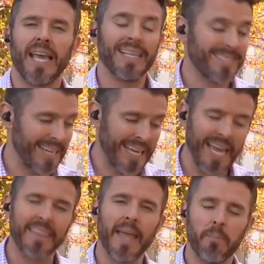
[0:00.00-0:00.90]
case, and
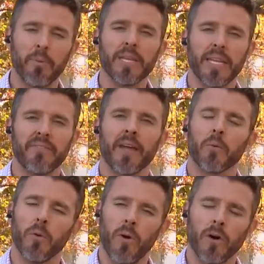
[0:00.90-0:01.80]
again, they believe that it
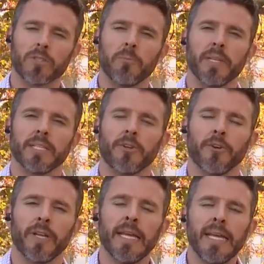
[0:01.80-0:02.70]
will ultimately
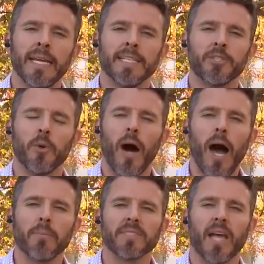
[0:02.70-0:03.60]
turn into a
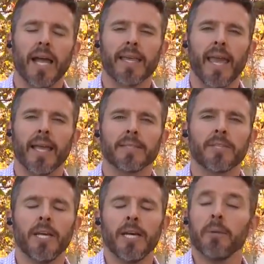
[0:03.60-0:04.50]
homicide case.
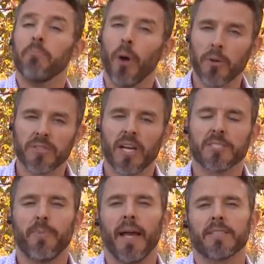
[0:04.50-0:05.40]
Both
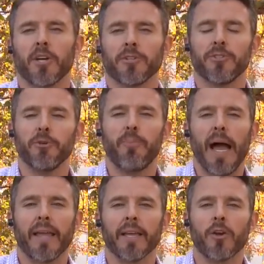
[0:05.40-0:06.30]
suspects are due
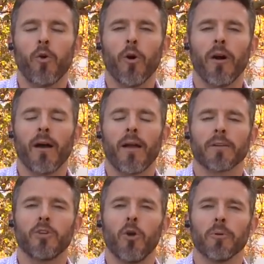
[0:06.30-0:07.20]
back in court on
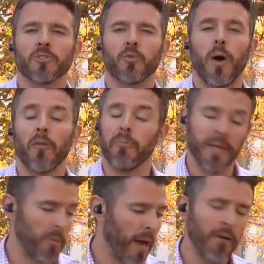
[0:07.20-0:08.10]
October twelfth.
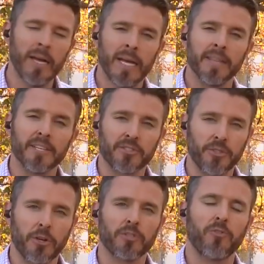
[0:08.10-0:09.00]
Meanwhile, the
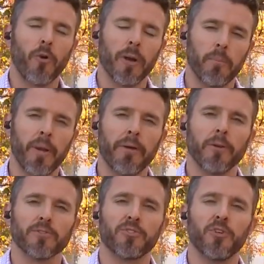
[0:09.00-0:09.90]
search for
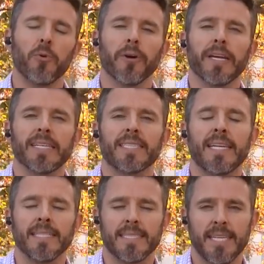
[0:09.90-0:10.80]
Imperial Stewart is
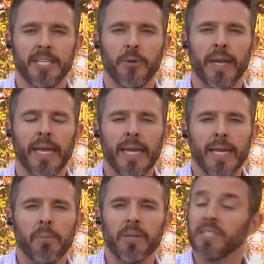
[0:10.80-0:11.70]
continuing,
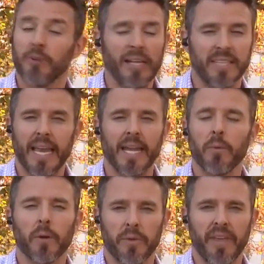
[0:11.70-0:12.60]
and police are asking any
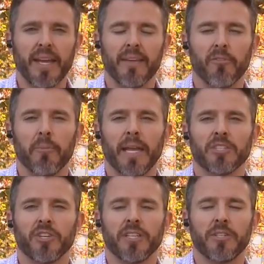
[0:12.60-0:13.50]
anyone with any
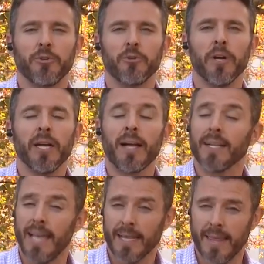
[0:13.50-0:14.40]
information to
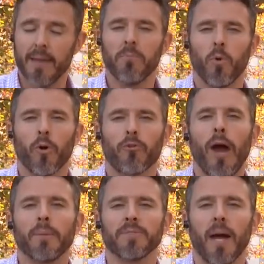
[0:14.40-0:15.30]
contact them or Crime